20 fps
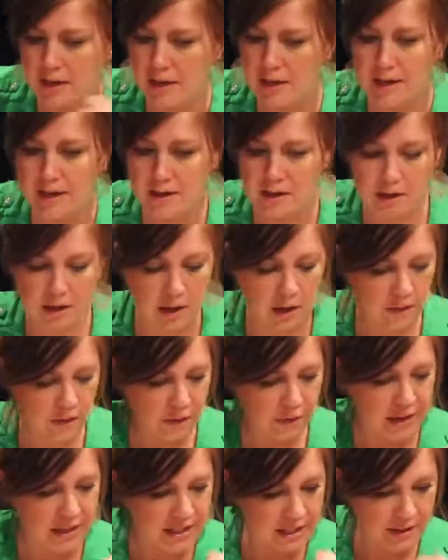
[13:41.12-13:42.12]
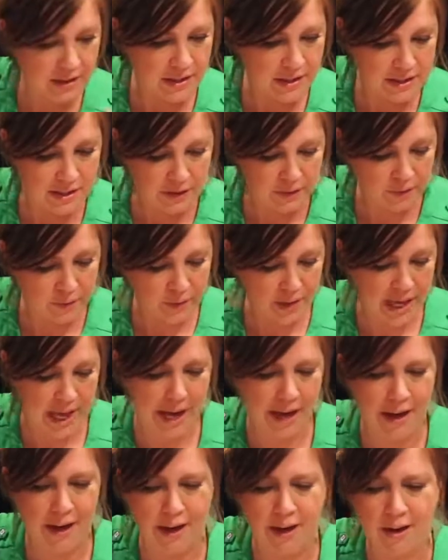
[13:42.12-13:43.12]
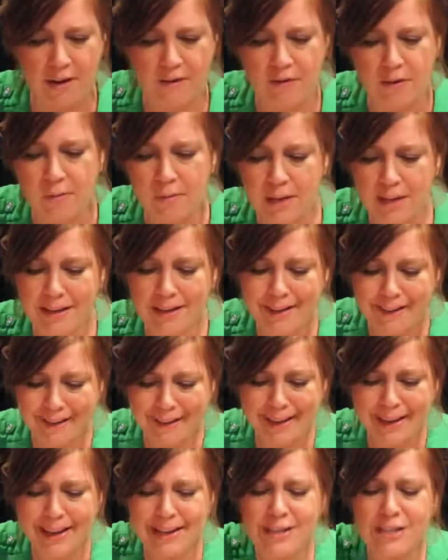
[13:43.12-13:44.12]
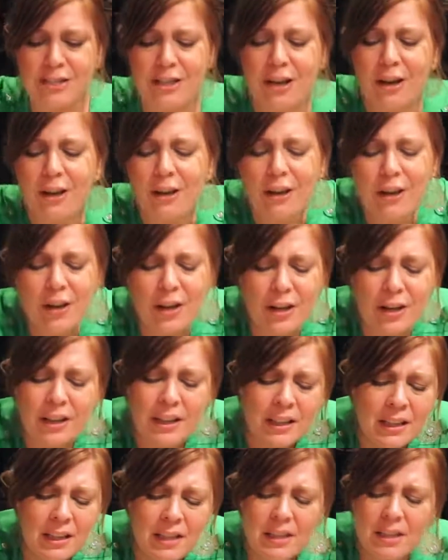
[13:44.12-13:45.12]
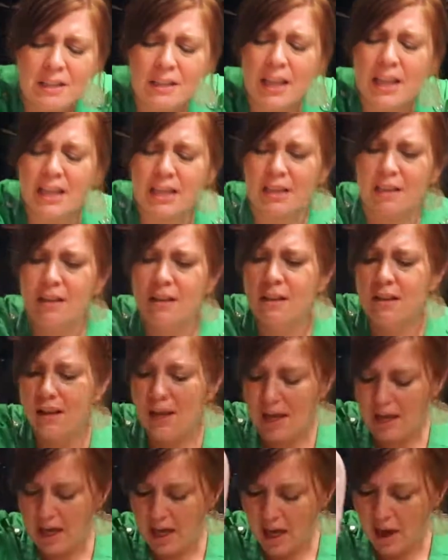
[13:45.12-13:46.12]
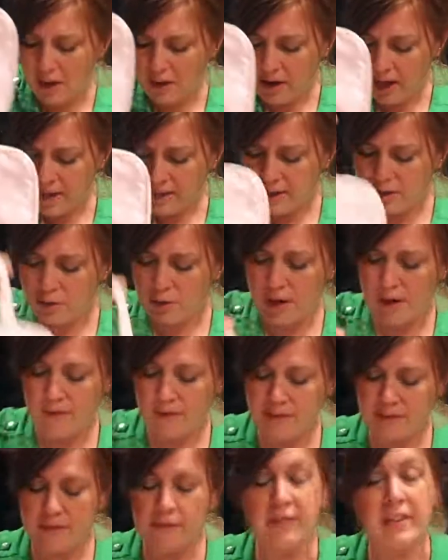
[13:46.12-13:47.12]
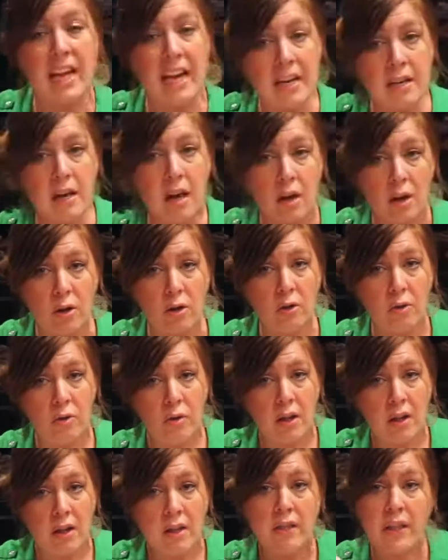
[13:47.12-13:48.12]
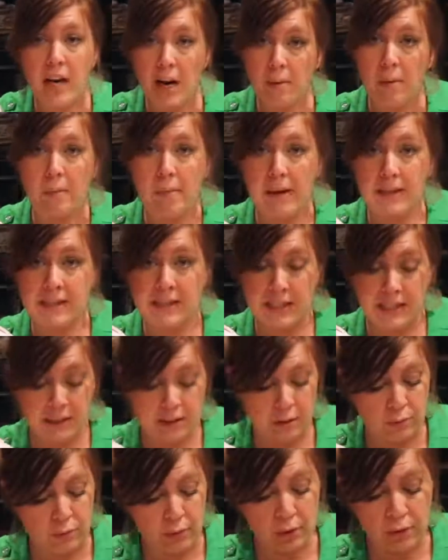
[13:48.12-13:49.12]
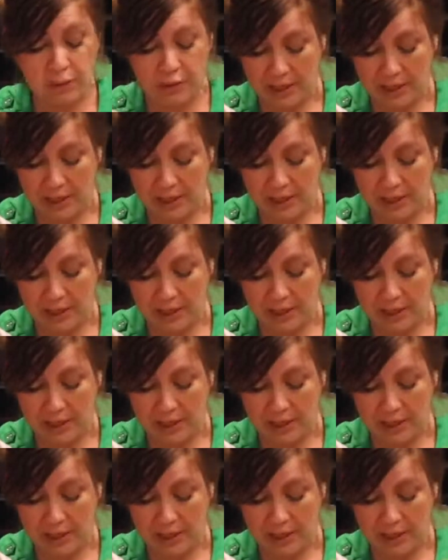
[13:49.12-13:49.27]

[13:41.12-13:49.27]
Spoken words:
And look at all the rest of the stuff we have. Oh my gosh, y'all. Like, I got all kinds of travel stuff. They know that I'm about to hit the road